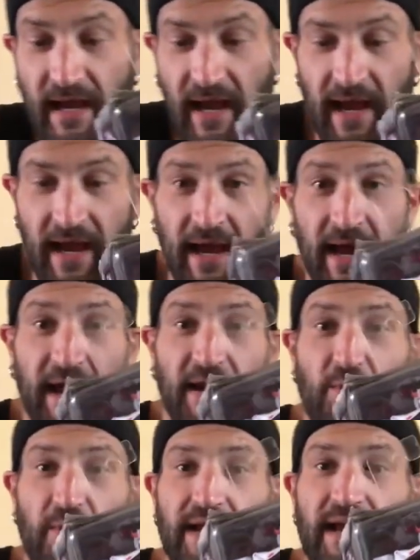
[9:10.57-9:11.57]

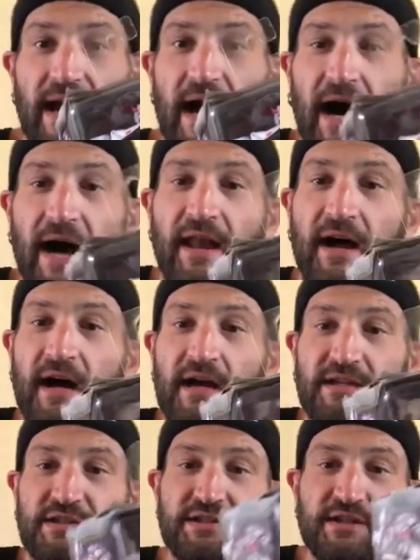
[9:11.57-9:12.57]
and we got
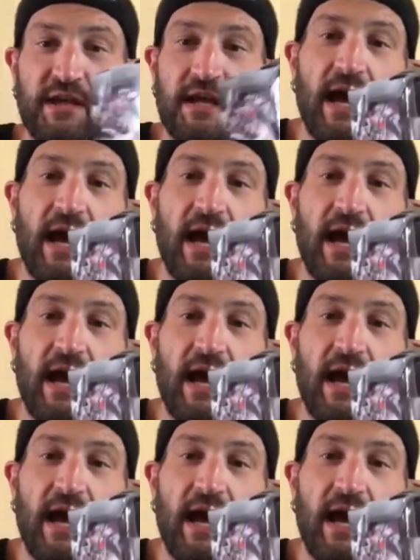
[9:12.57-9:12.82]
us